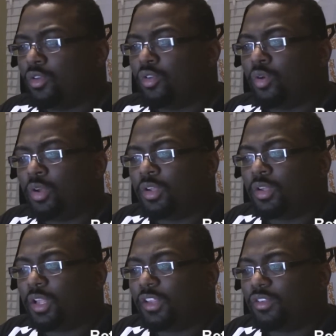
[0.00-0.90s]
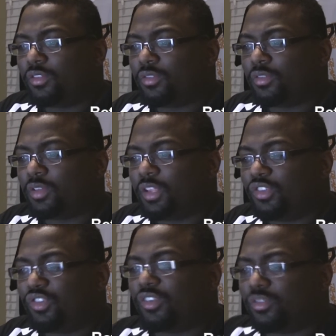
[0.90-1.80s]
You know what?
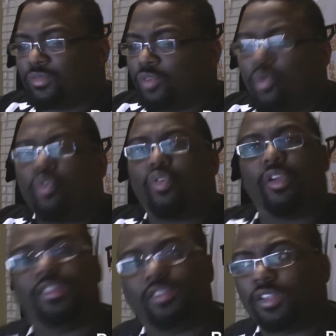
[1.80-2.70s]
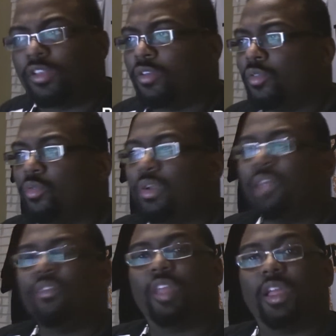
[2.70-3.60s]
Let's just go crazy,
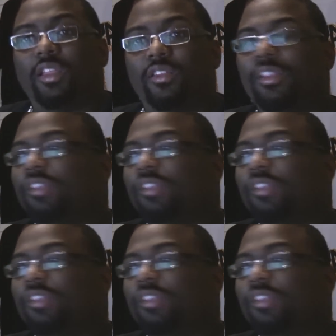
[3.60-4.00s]
whatever that is.